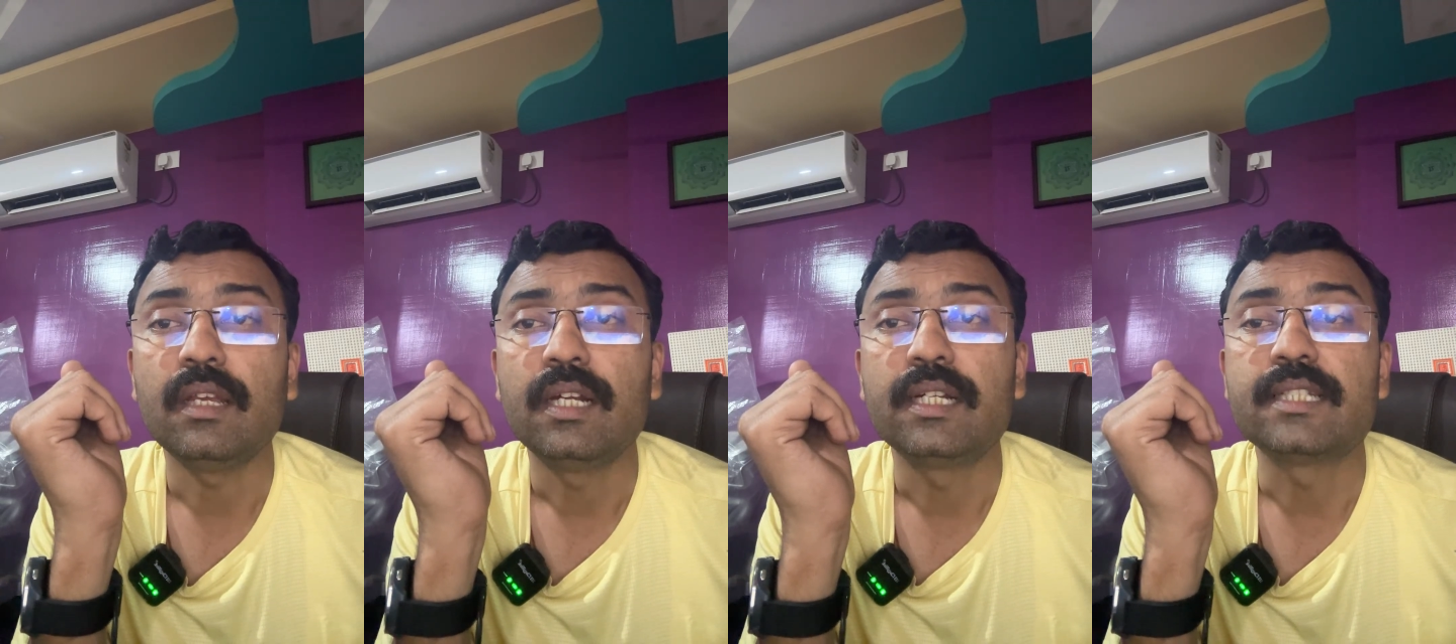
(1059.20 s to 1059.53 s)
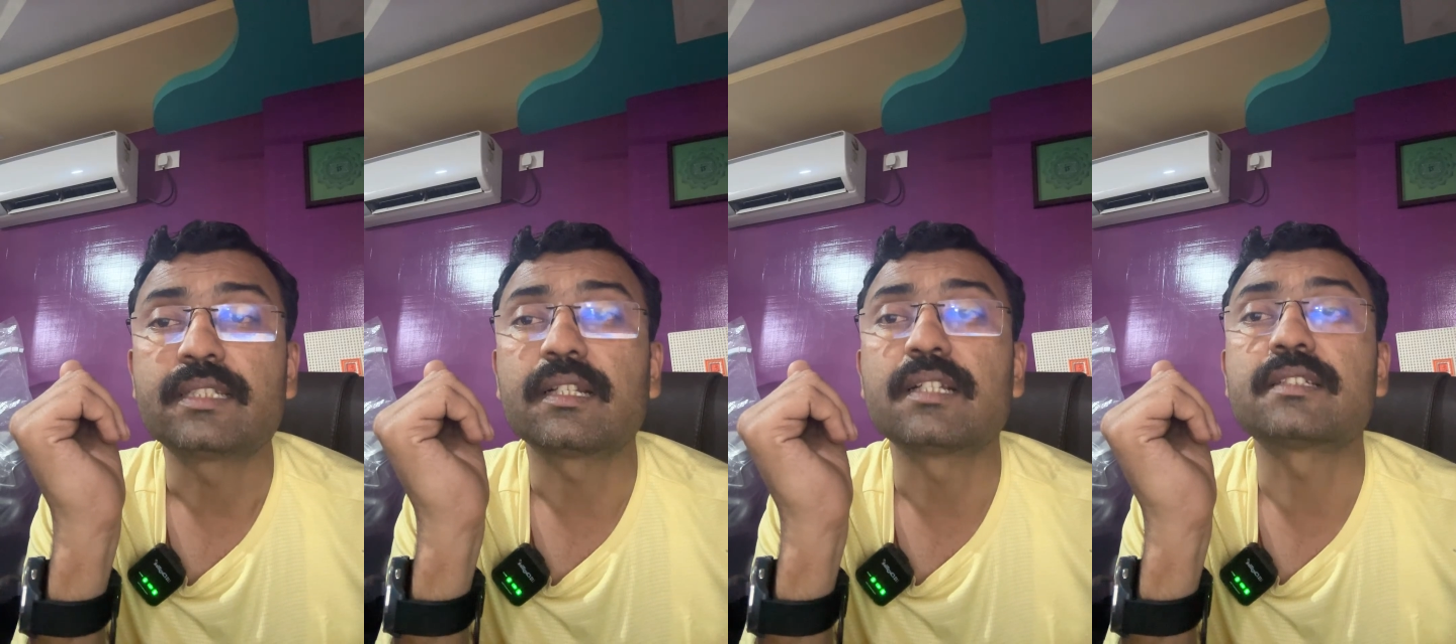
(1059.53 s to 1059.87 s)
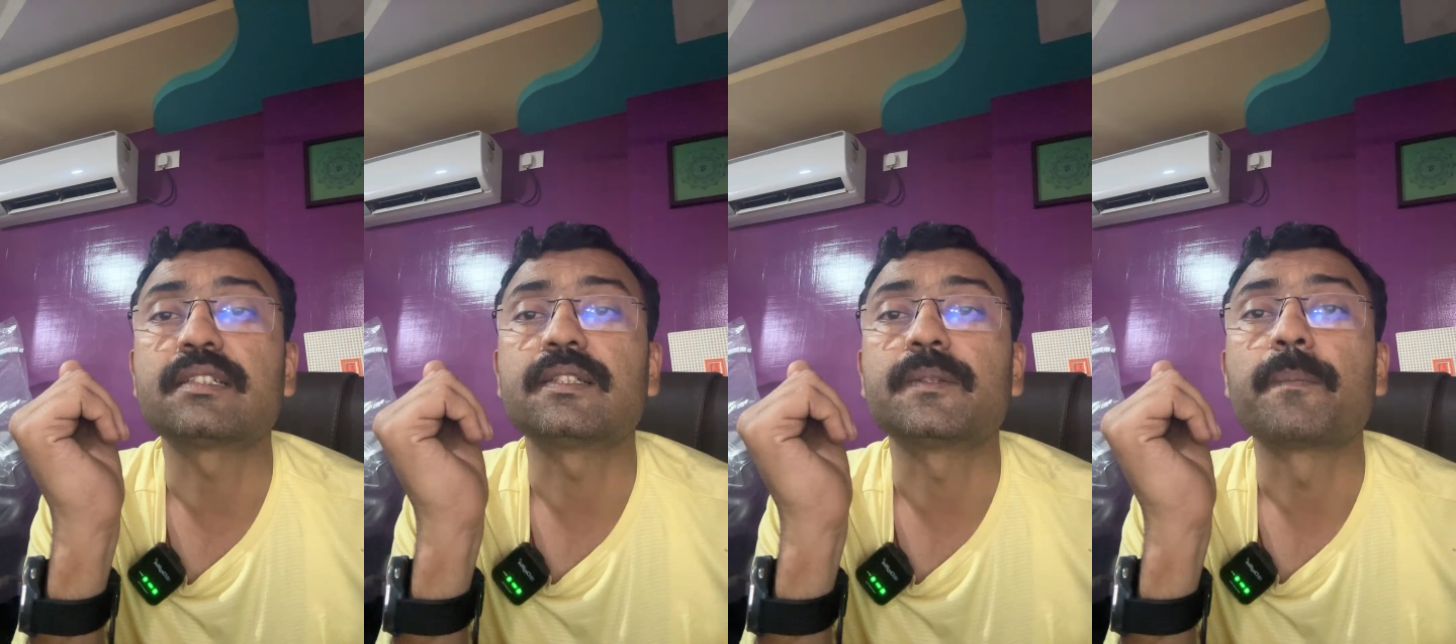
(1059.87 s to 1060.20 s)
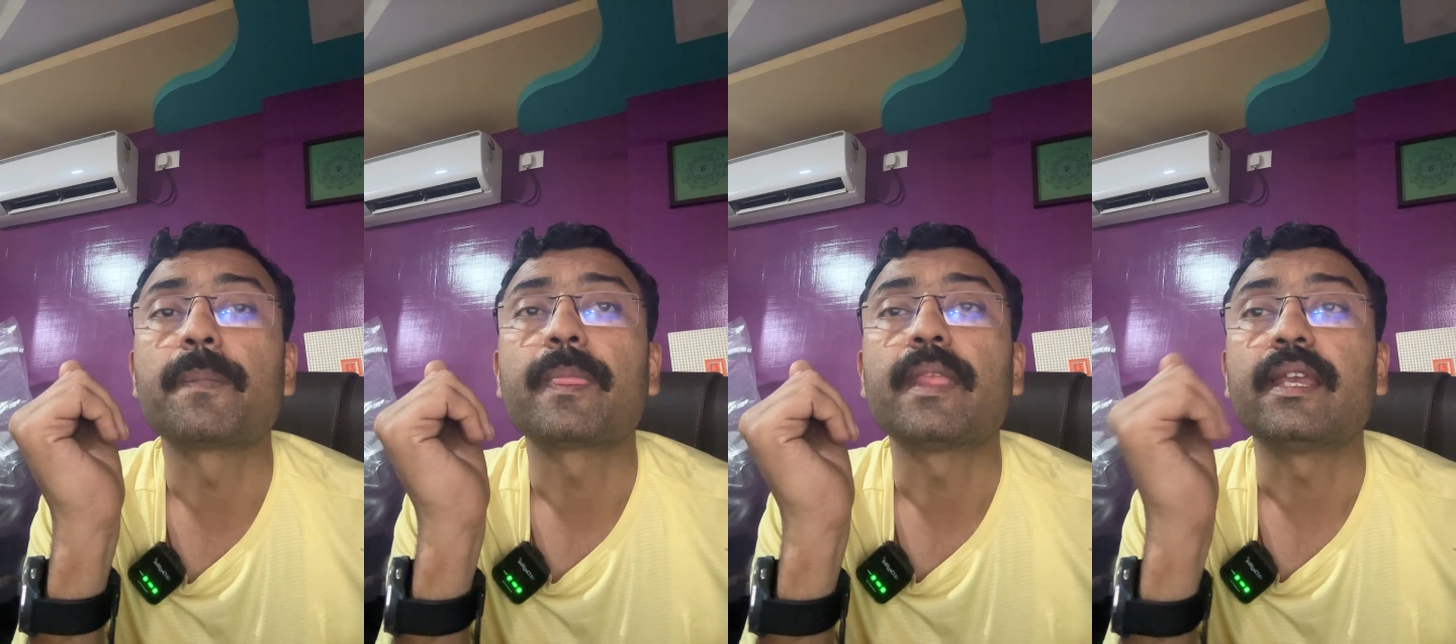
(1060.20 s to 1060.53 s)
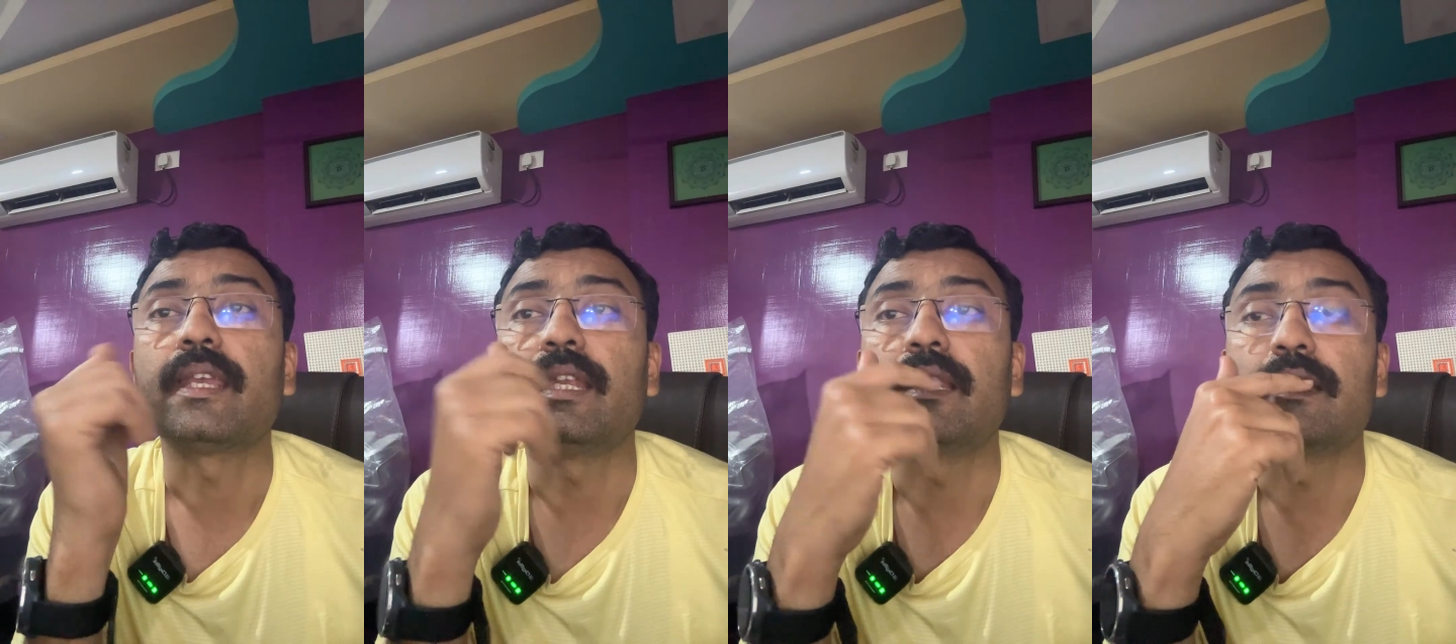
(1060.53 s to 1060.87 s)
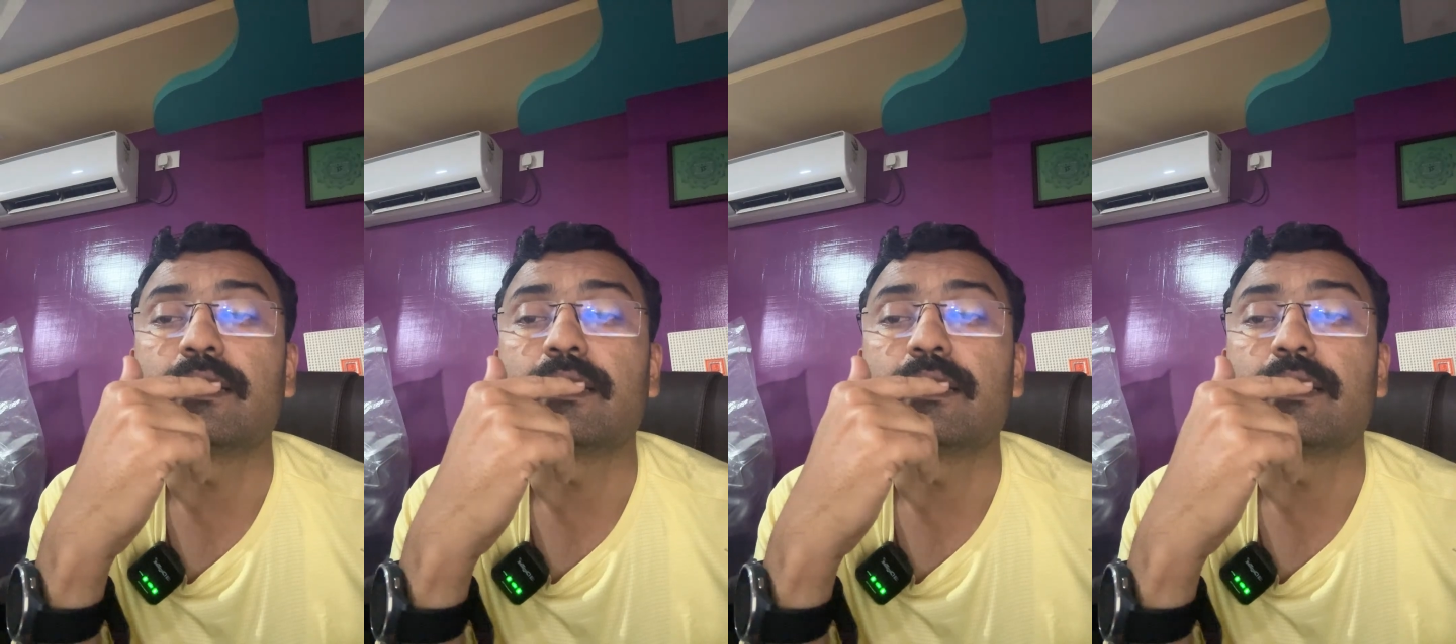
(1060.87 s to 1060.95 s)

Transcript: discussed in